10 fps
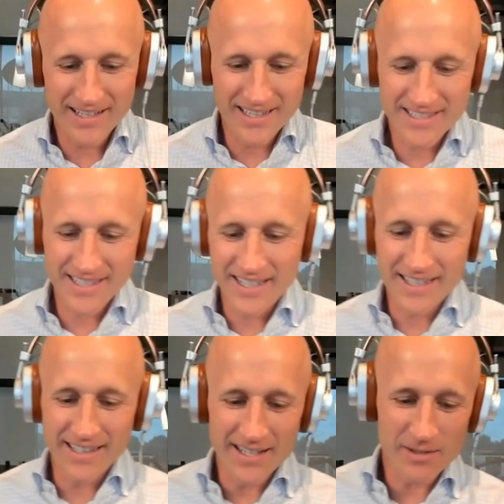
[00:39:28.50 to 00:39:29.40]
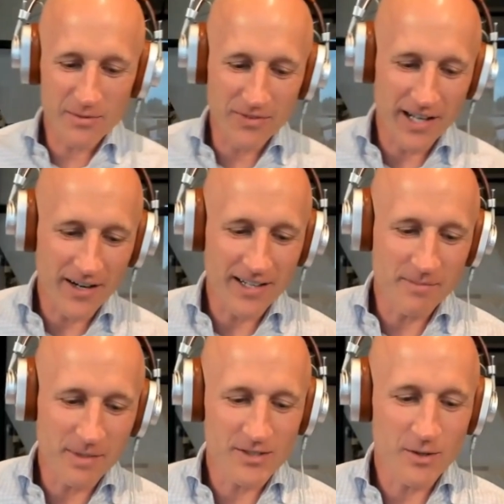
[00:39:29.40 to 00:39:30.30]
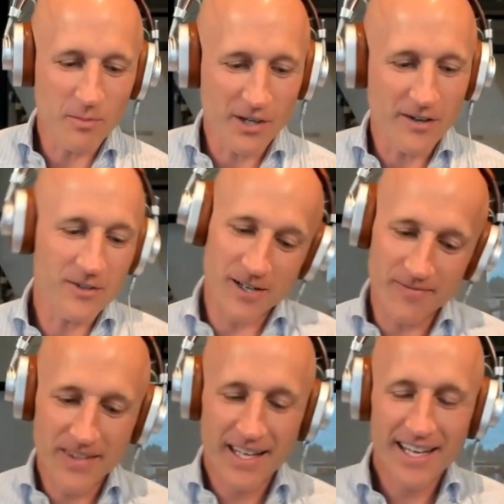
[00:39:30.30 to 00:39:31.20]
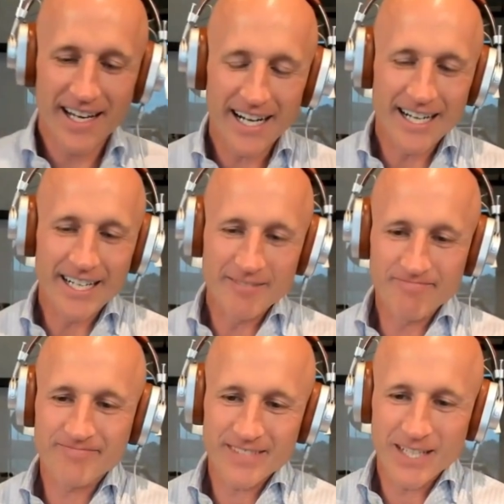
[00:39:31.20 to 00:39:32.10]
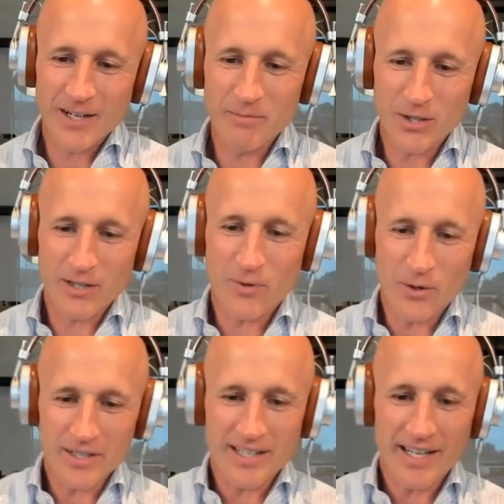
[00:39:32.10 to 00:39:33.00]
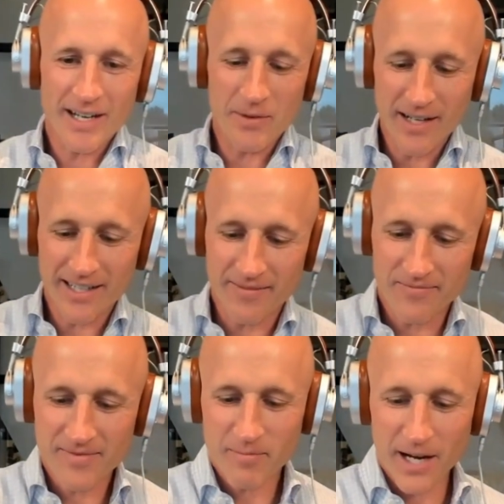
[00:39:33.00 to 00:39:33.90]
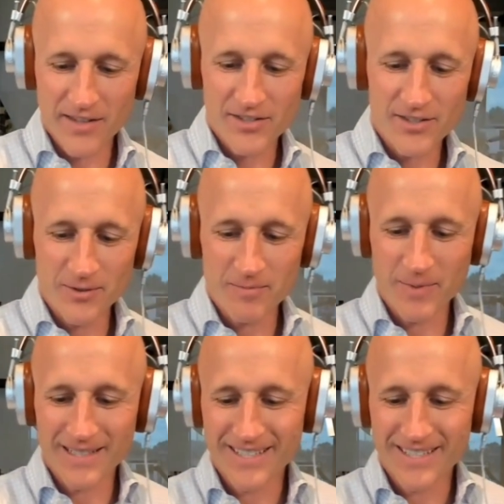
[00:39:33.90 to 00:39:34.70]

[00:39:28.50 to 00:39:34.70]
that allows him to fly around and be a superhero. So, I'm looking forward to the day when I can buy the suit. But